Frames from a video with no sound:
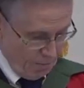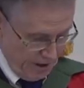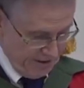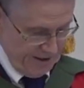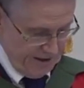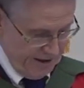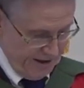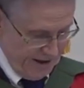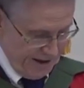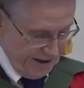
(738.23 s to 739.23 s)
But
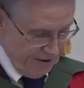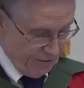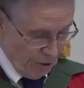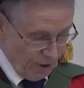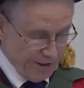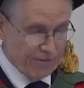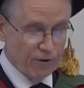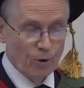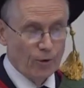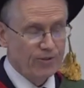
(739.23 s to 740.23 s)
uh, for all its
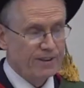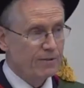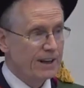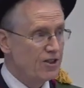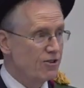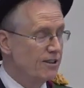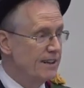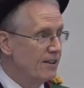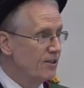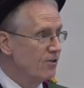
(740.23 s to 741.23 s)
flaws in relation to
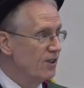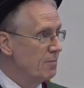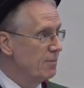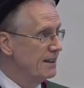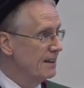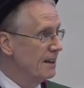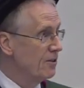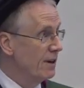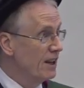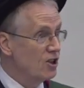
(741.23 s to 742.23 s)
dentistry, and particularly
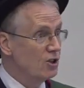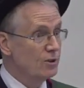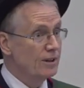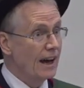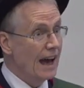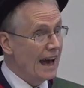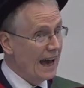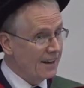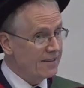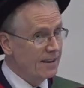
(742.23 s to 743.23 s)
in relation to
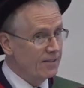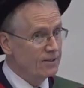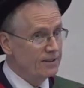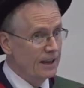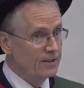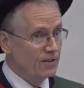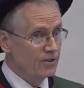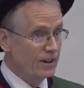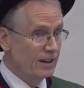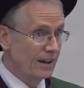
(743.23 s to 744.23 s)
access to
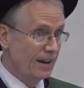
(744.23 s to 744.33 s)
dentistry,